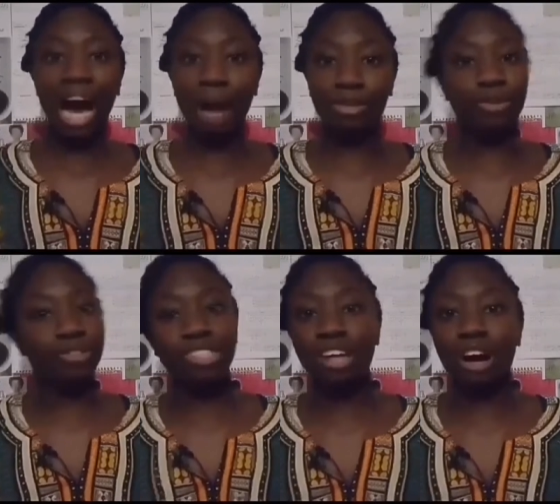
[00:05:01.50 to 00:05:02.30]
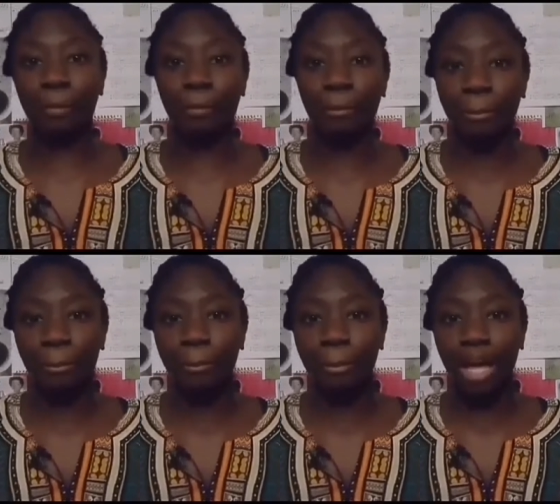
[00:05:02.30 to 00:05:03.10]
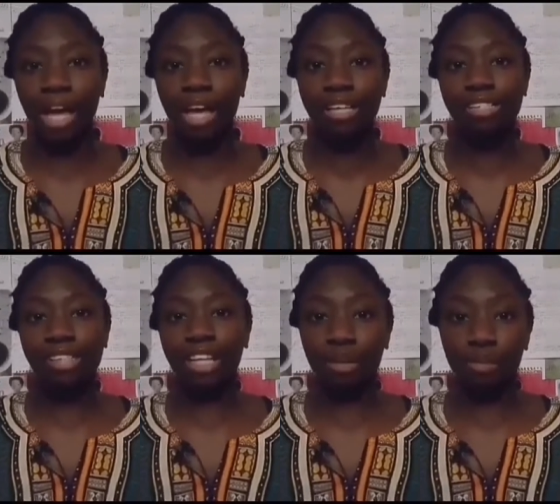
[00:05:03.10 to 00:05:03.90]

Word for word: I'll be doing some stand